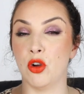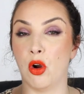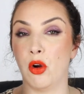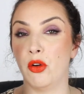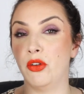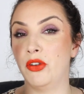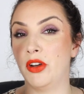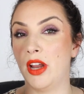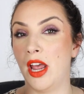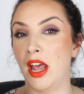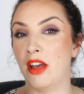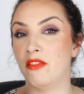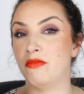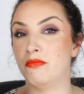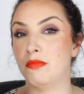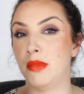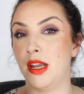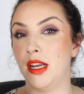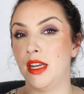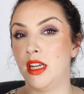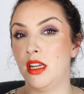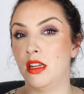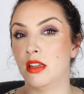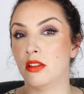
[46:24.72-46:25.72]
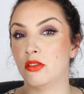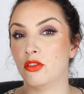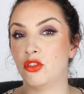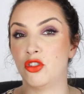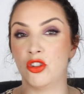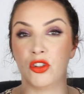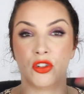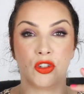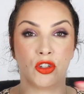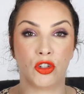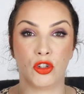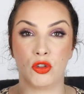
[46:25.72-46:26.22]
don't have many
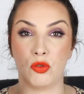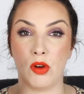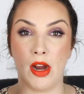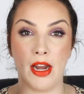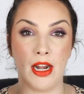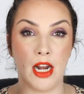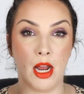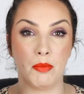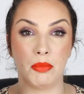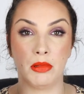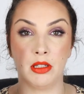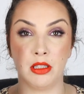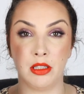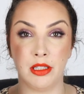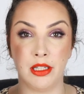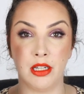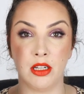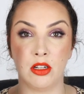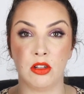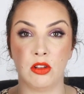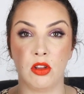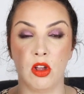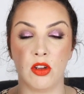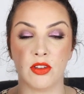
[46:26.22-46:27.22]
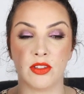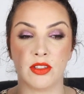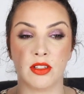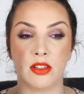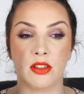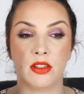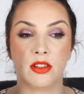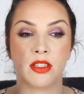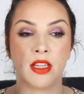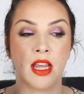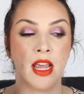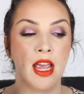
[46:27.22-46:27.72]
just straight up clear
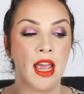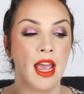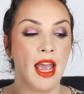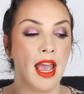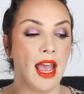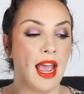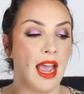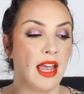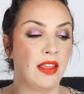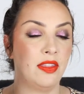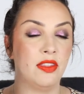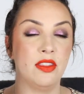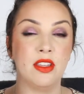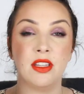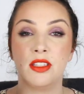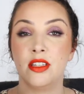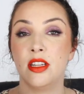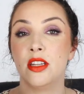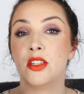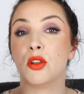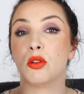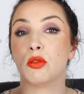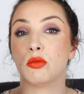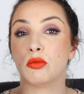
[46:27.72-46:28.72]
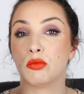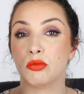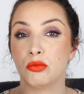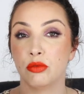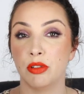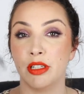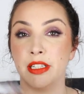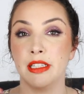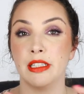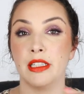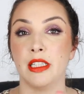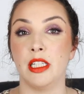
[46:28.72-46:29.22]
glosses. And this is
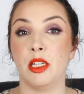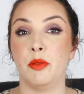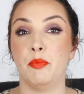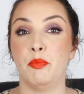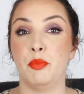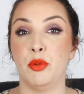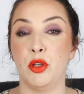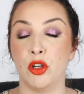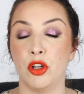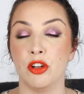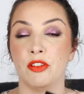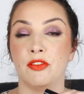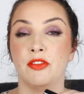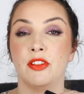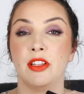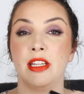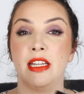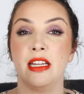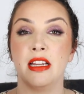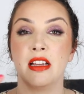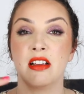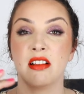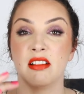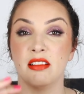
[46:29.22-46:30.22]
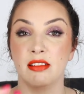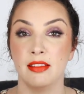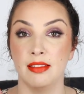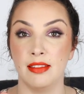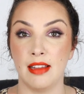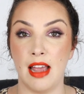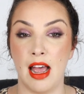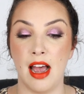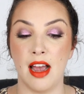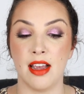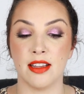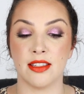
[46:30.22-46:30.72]
really beautifully
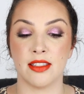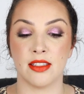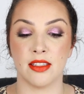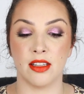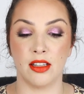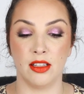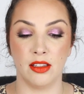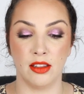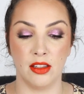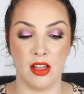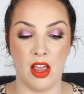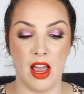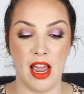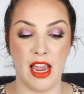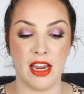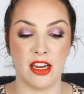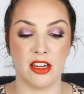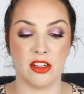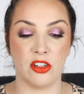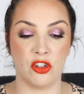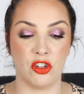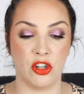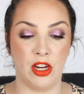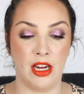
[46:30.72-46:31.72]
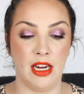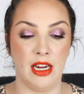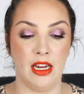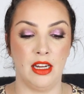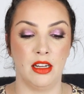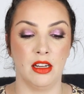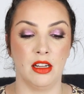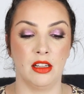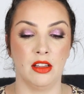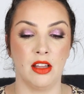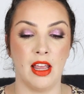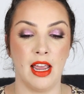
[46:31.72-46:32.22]
glass-like
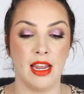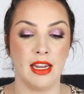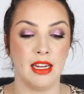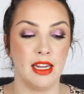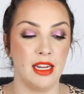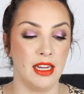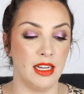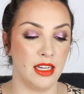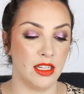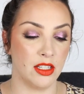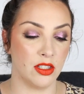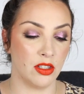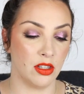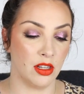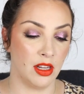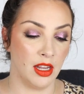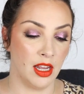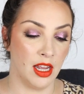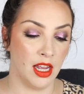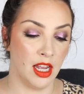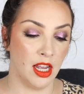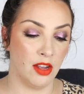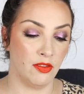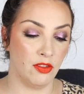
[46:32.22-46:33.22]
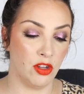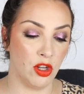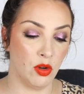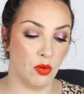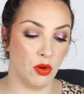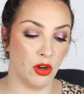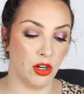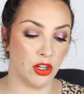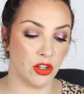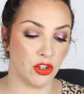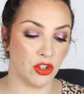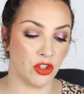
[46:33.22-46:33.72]
sheen. Like, it is, if you
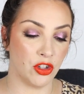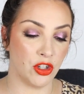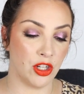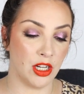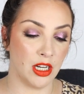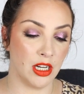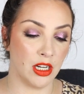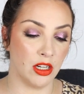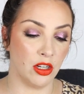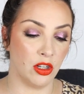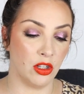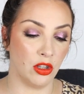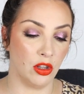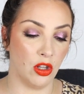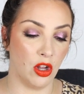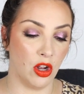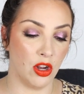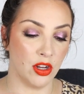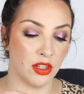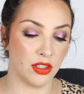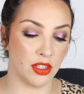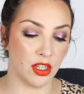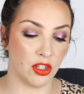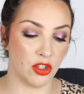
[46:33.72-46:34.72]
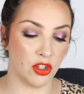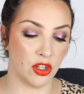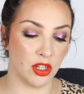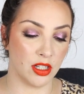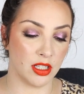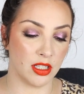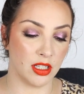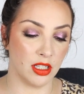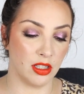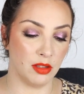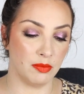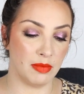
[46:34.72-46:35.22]
want a sheer gloss that
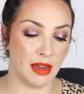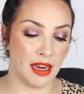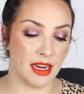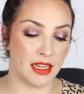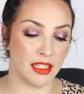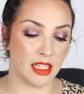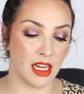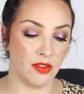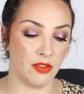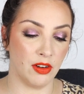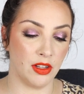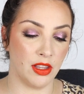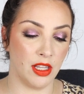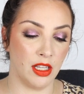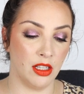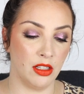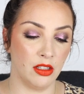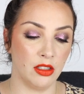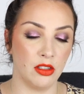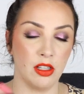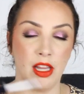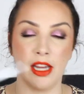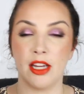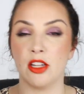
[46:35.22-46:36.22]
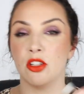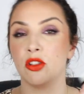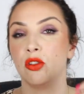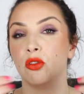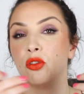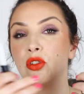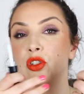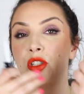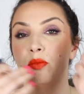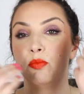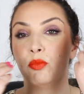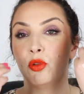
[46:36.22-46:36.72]
just makes everything like
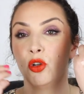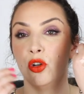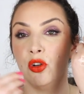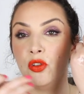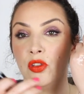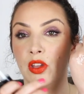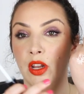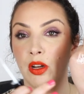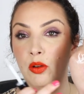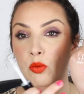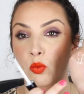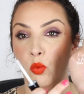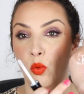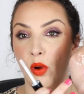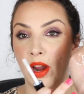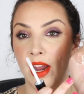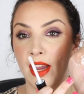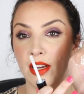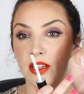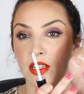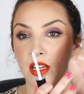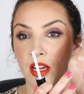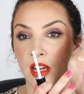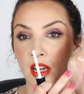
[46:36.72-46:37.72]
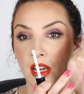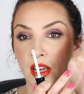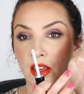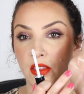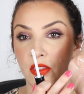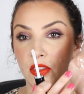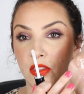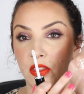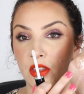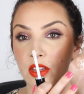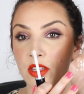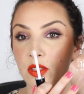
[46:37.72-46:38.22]
look smooth and wet,
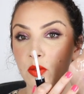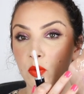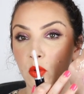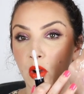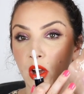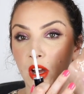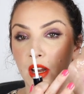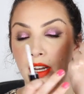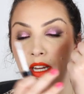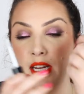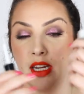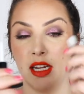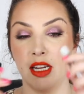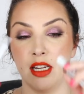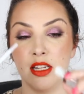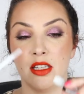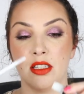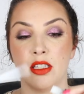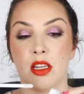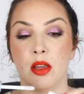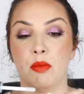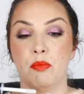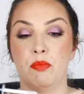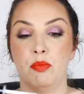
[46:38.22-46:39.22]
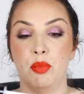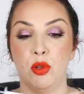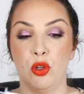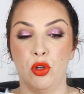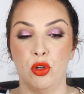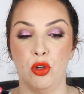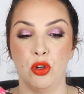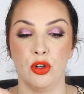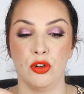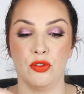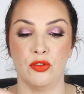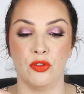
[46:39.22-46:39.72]
this one is
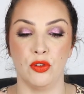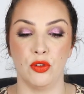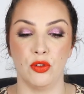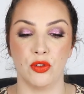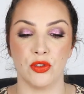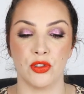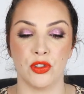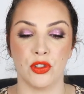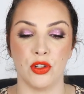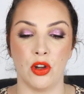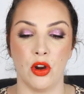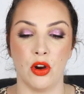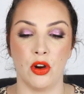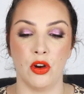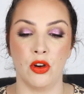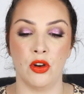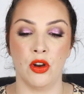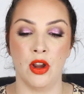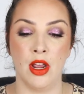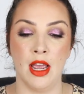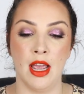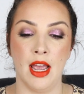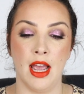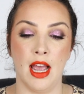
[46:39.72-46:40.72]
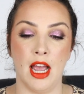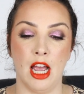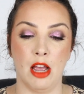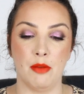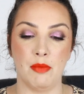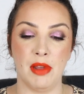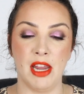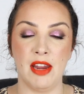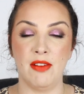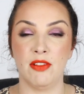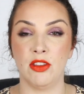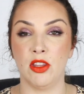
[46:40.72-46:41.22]
beautiful. So
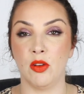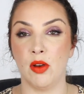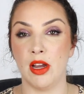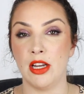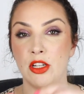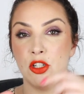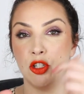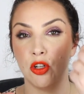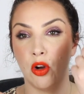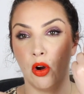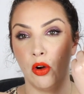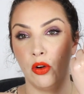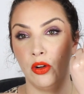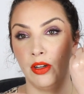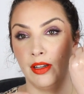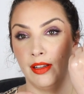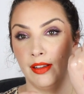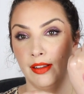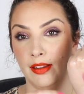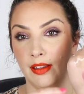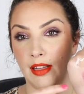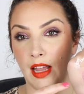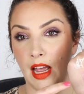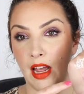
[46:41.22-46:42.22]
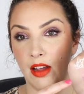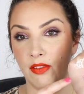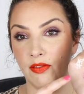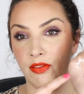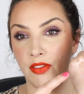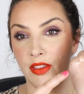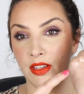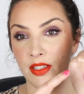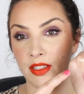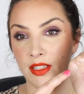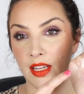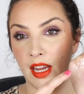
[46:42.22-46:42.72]
even though I don't love
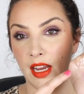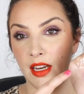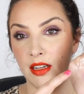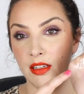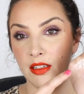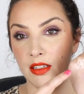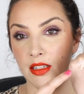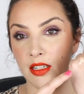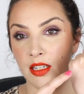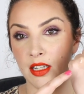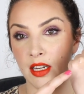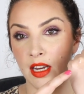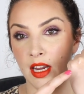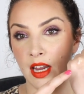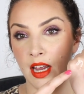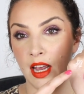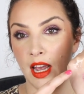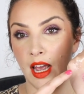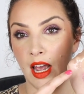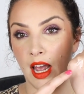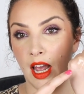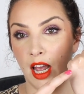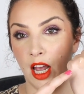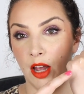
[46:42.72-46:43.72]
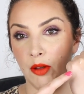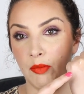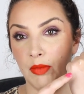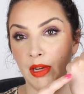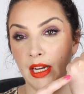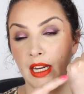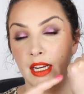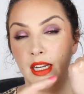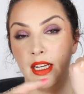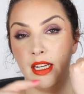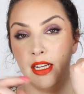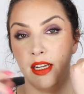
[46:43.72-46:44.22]
the scent,
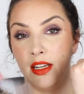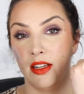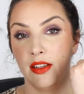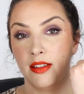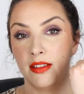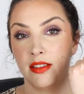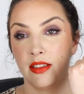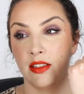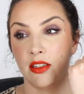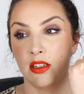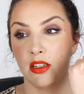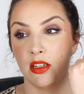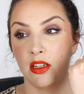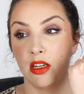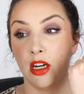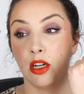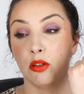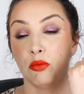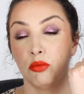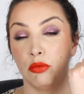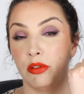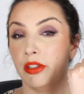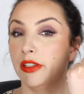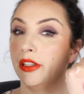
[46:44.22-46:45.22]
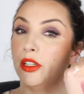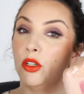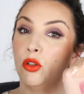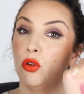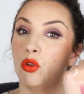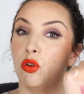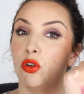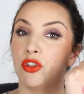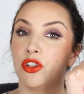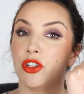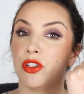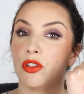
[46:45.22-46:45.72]
it is a really
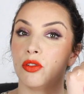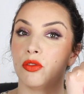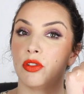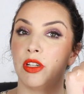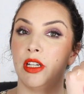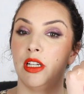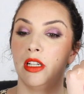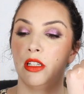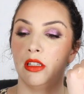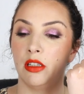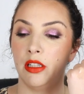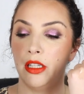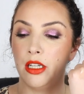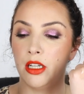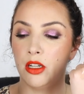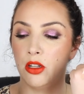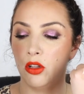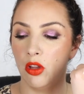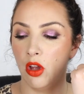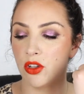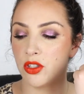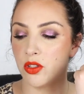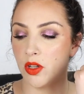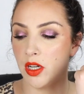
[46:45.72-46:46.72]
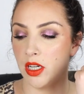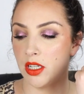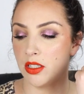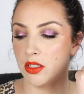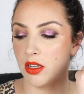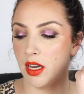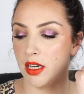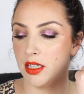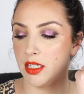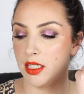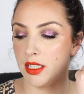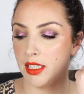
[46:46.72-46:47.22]
gorgeous looking clear gloss. So I
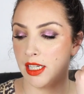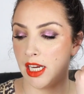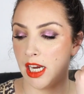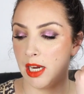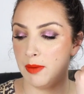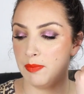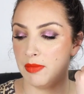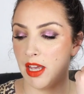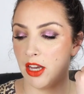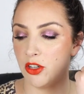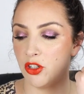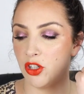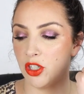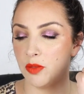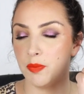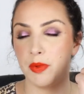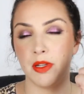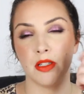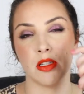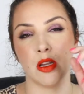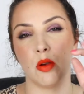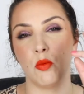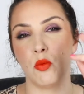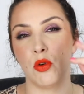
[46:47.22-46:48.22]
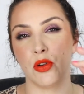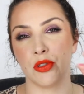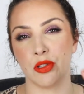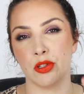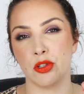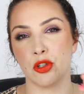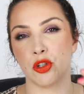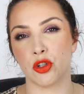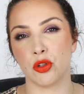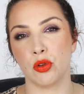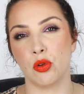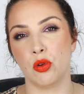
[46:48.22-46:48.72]
decided to keep that just because I
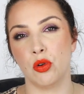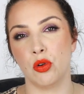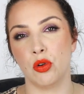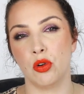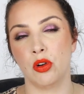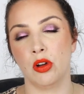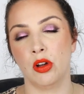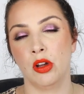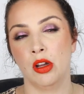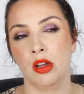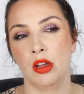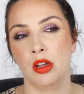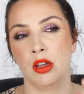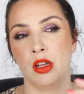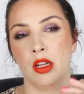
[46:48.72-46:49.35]
wasn't sure